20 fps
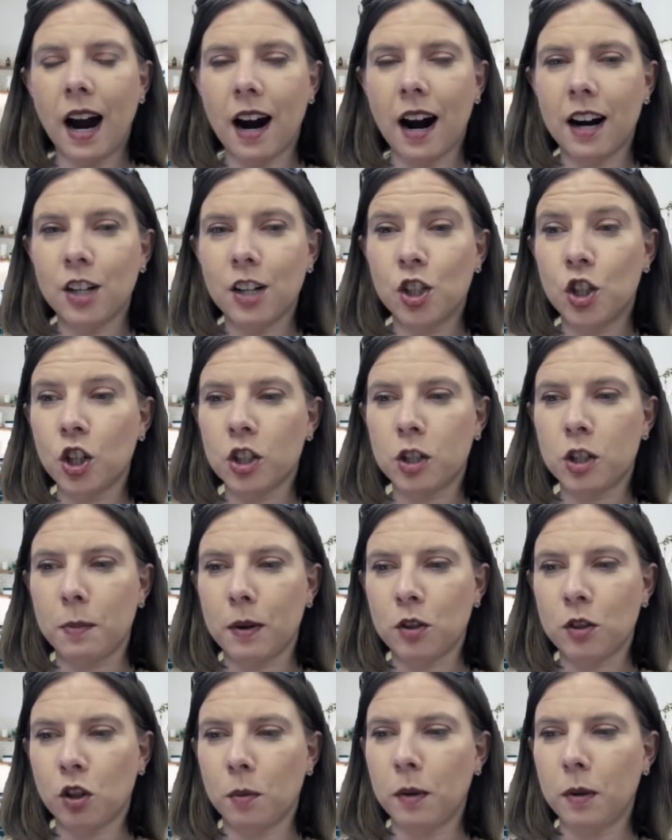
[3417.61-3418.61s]
are just
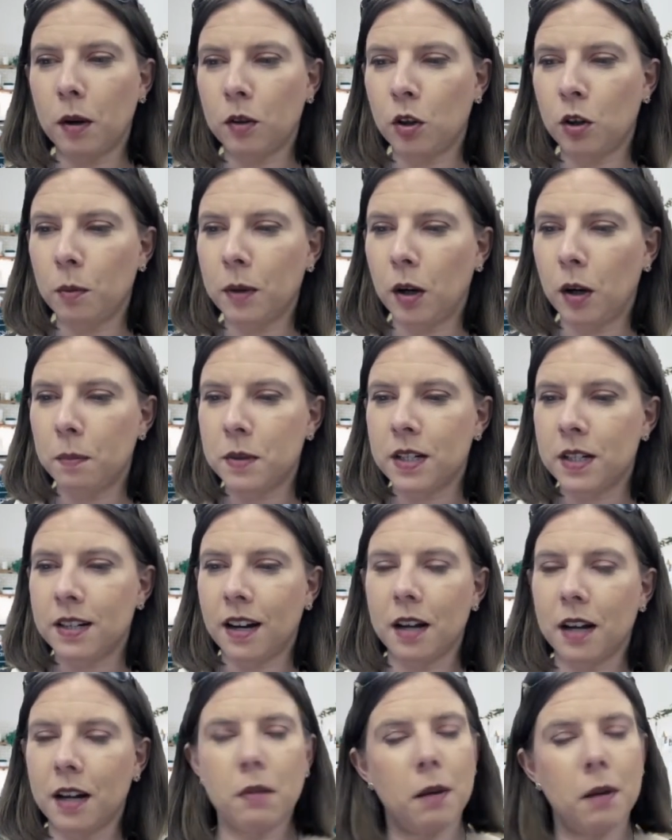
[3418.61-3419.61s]
about coming up, coming up to
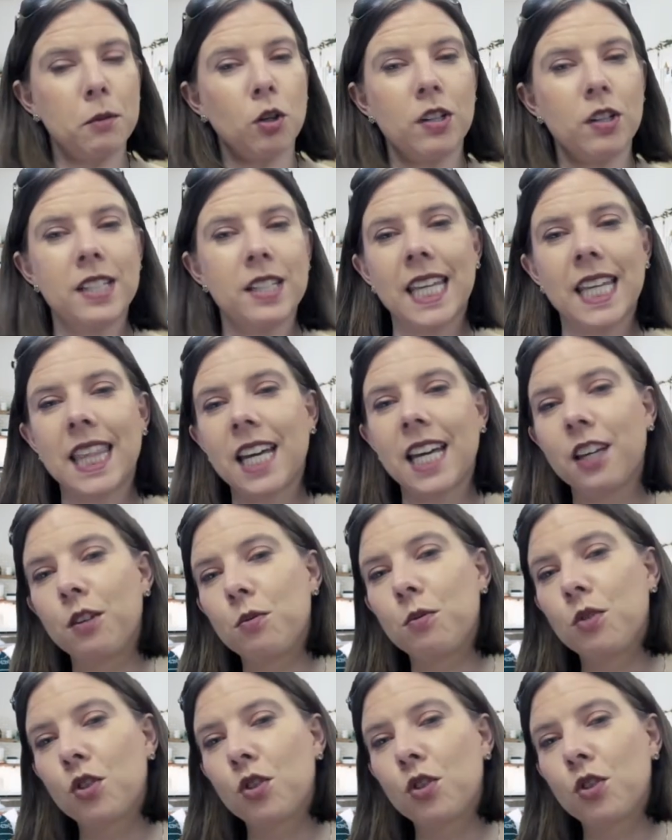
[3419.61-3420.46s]
time. I'm going to say thank you